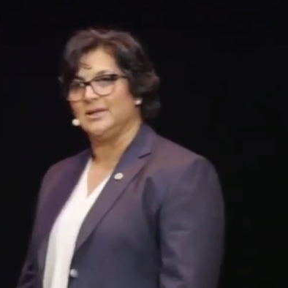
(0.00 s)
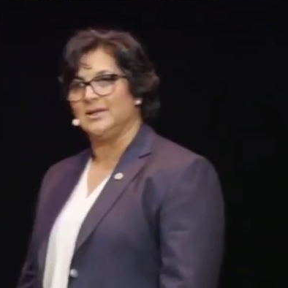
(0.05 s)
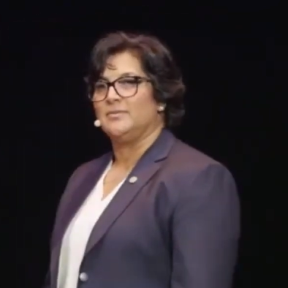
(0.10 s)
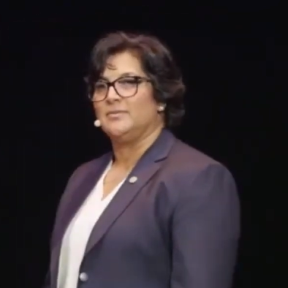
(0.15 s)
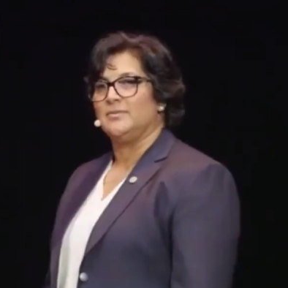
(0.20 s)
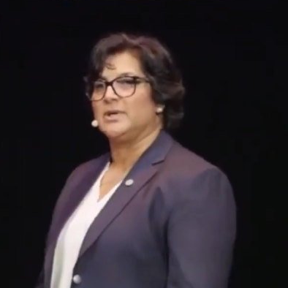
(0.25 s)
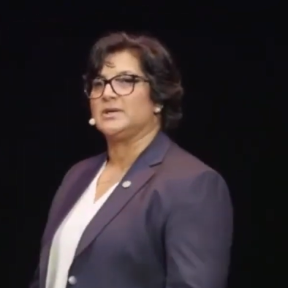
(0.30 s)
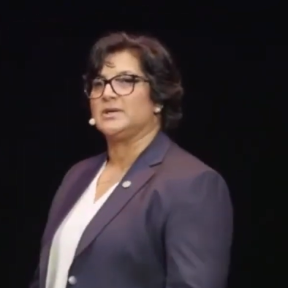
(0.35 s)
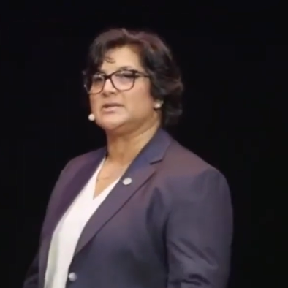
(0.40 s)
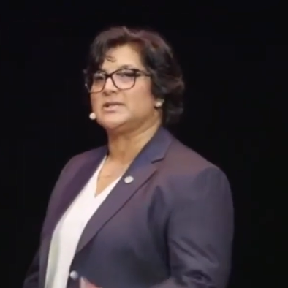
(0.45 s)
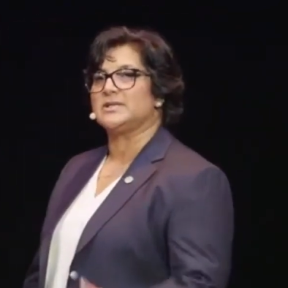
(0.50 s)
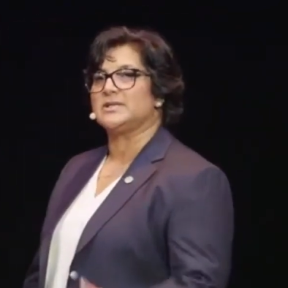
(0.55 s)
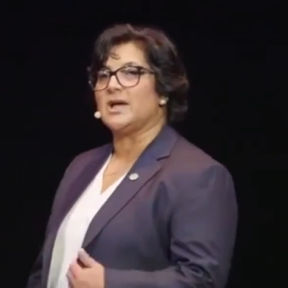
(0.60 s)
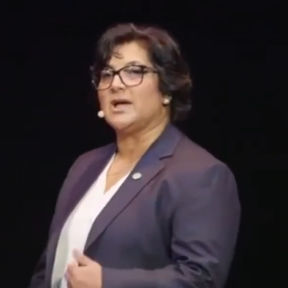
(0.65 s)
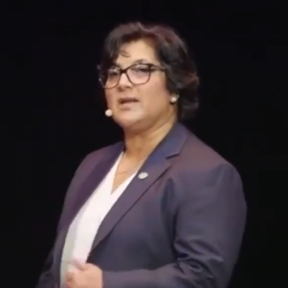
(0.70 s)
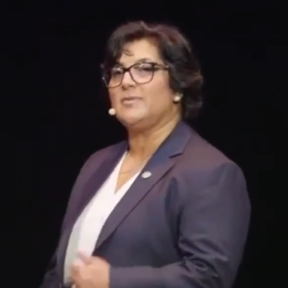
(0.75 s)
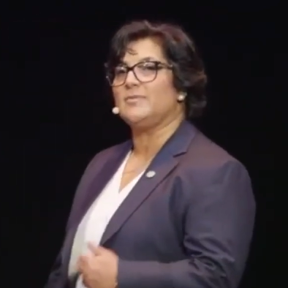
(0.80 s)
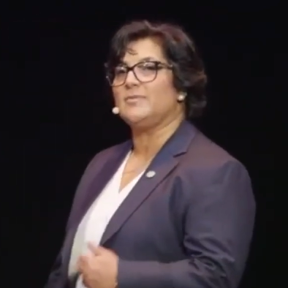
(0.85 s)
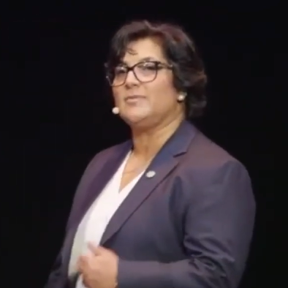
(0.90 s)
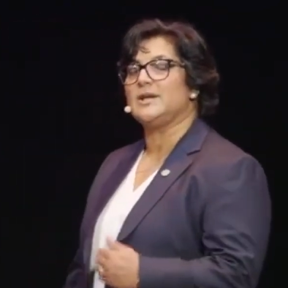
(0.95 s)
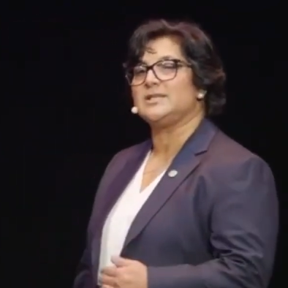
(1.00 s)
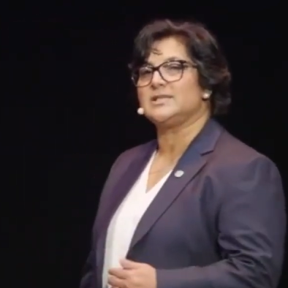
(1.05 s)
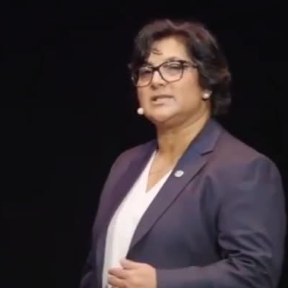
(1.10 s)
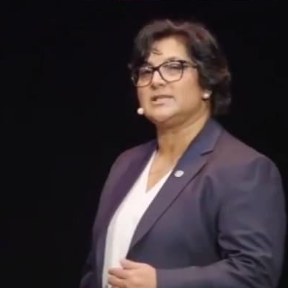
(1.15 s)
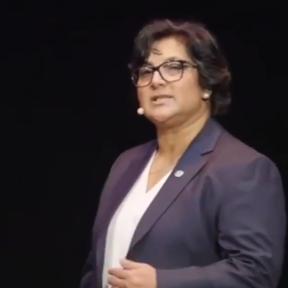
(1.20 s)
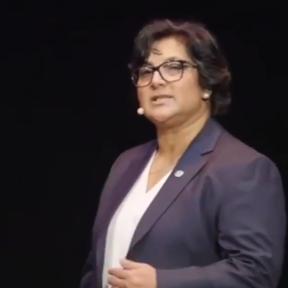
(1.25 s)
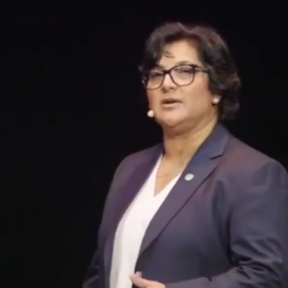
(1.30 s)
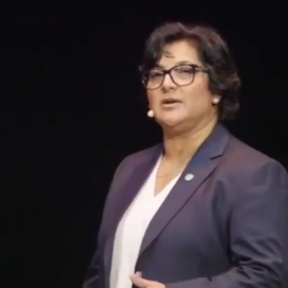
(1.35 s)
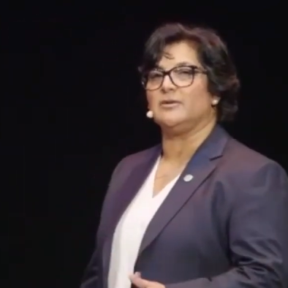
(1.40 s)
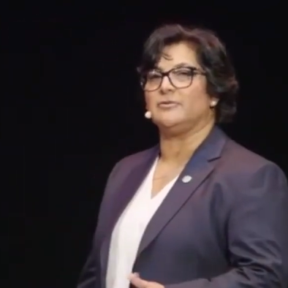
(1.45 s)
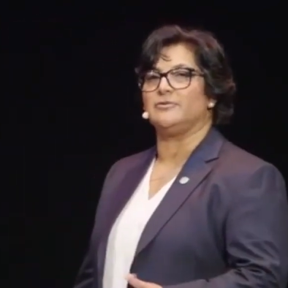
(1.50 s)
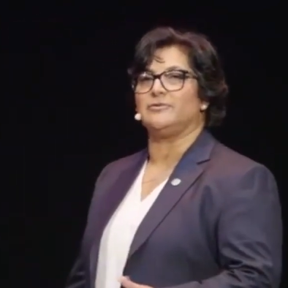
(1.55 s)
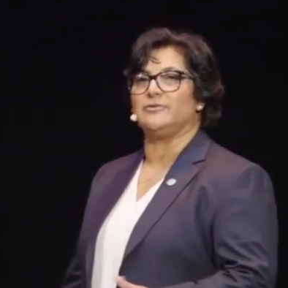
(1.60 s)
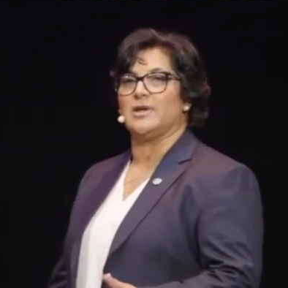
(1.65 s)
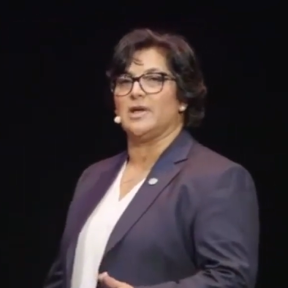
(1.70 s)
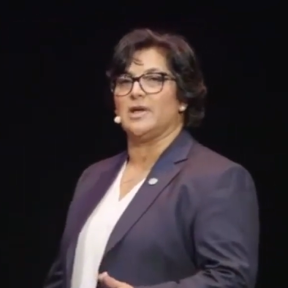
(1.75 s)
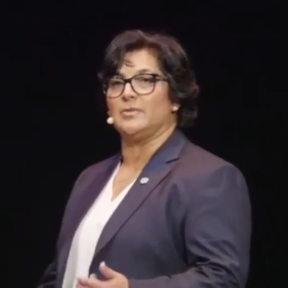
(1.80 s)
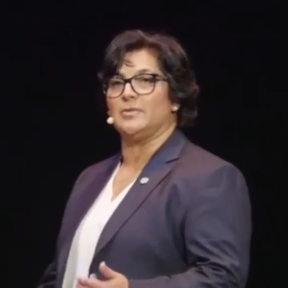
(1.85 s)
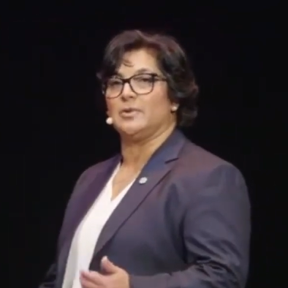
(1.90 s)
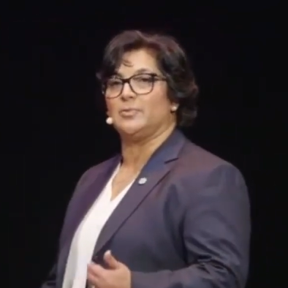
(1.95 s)
because I myself
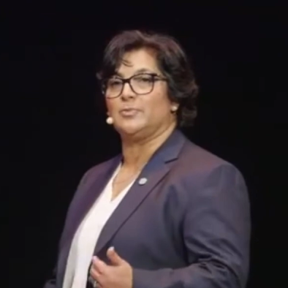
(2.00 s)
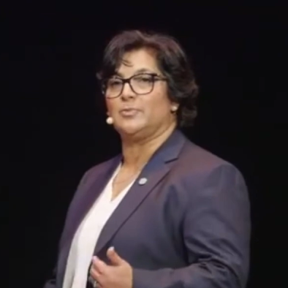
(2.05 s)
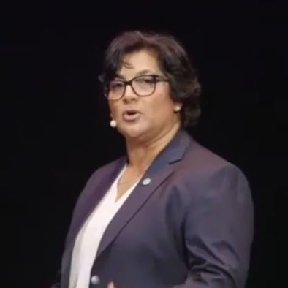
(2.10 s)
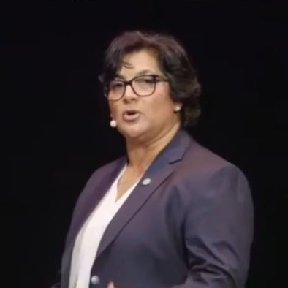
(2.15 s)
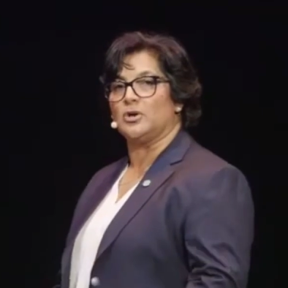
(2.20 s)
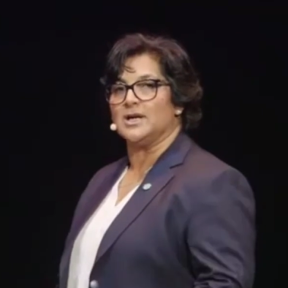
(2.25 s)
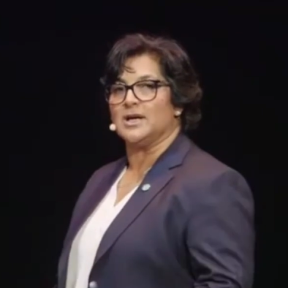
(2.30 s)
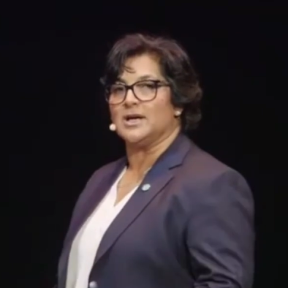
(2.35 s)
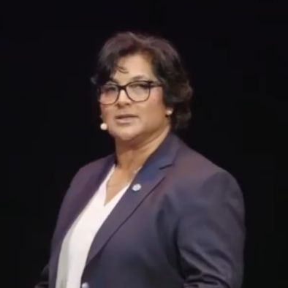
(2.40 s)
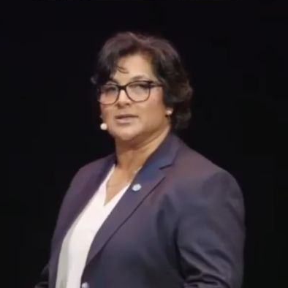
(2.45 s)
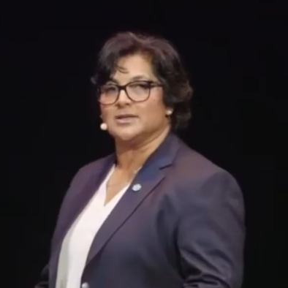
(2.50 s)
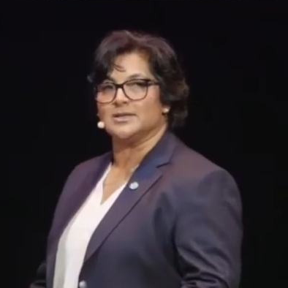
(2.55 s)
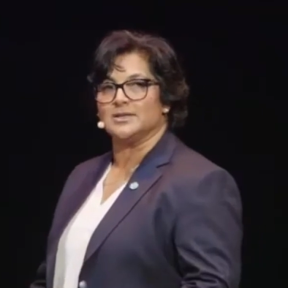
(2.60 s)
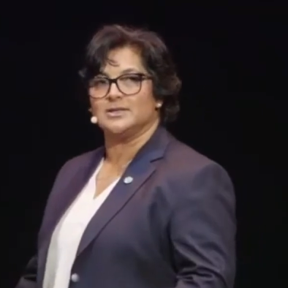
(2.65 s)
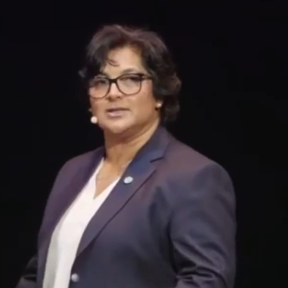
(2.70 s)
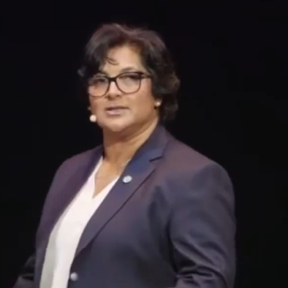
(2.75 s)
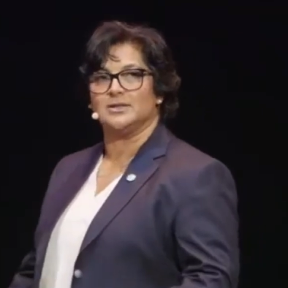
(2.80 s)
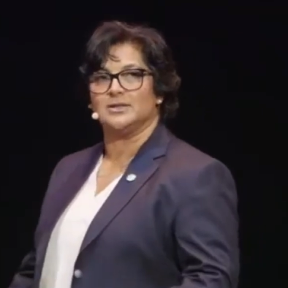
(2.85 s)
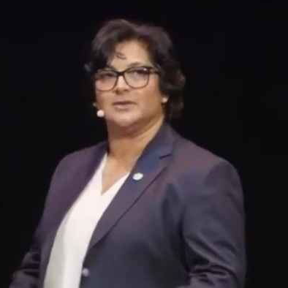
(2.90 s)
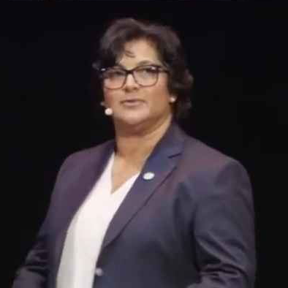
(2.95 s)
am a product